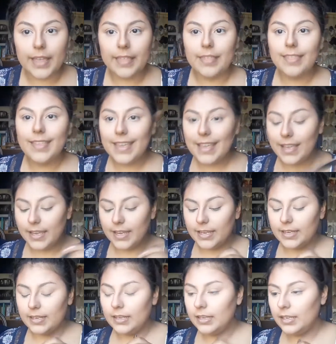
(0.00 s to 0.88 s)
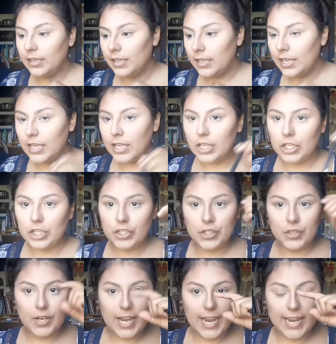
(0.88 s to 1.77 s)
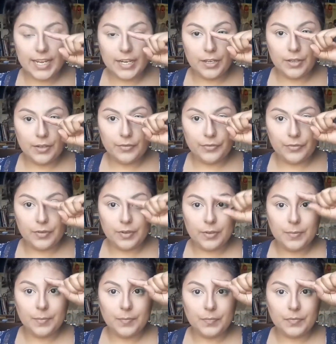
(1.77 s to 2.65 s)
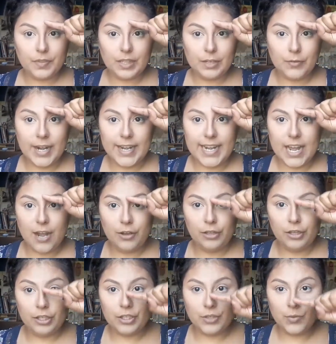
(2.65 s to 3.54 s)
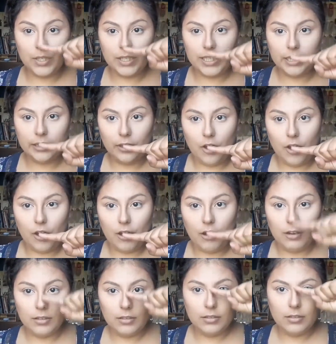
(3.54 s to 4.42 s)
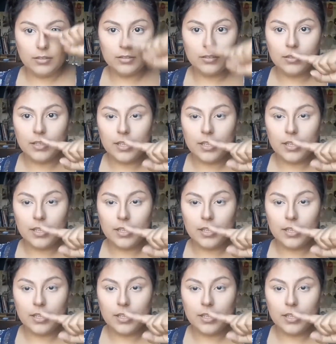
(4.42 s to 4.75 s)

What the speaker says: And then to kind of, right now it looks really long,